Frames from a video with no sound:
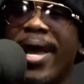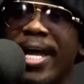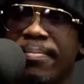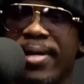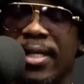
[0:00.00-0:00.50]

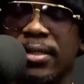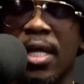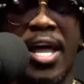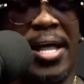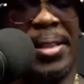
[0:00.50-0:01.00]
business.
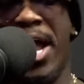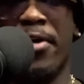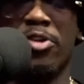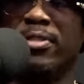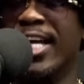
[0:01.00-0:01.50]
Larry,
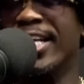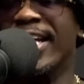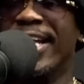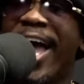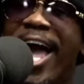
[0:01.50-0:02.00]
you saying they
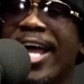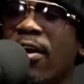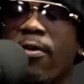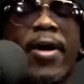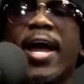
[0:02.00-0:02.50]
need to hide a
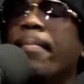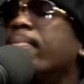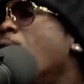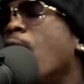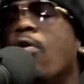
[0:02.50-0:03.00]
crime?
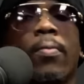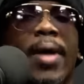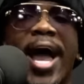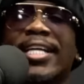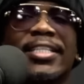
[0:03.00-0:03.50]
No,
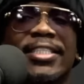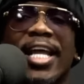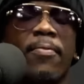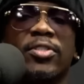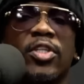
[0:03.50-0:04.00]
I didn't say it
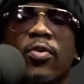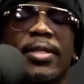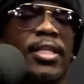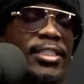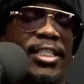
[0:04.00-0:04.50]
was a.
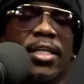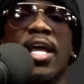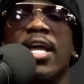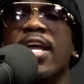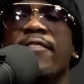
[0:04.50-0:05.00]
Listen,
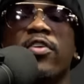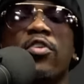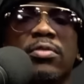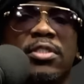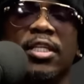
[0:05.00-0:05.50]
if
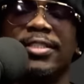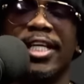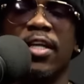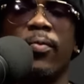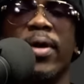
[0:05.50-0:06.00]
you t-
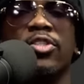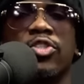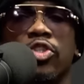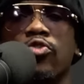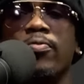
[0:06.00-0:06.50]
dealing with
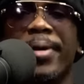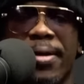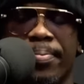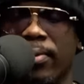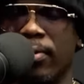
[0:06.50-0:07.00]
two
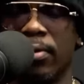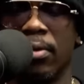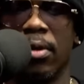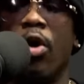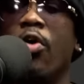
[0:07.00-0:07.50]
people
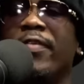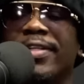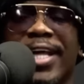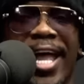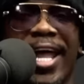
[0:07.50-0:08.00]
over
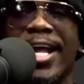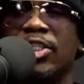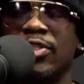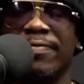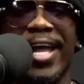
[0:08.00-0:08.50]
the age
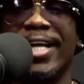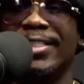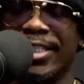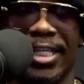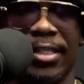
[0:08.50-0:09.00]
of
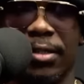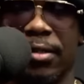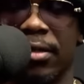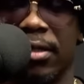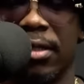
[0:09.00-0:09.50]
18
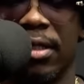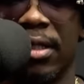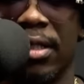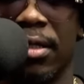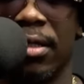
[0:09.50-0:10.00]

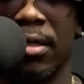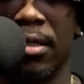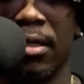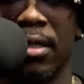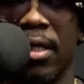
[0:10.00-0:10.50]

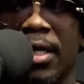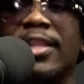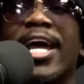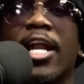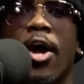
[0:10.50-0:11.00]

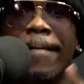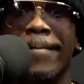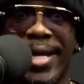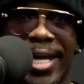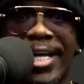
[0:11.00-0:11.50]
that are
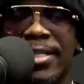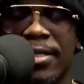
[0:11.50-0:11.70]
men,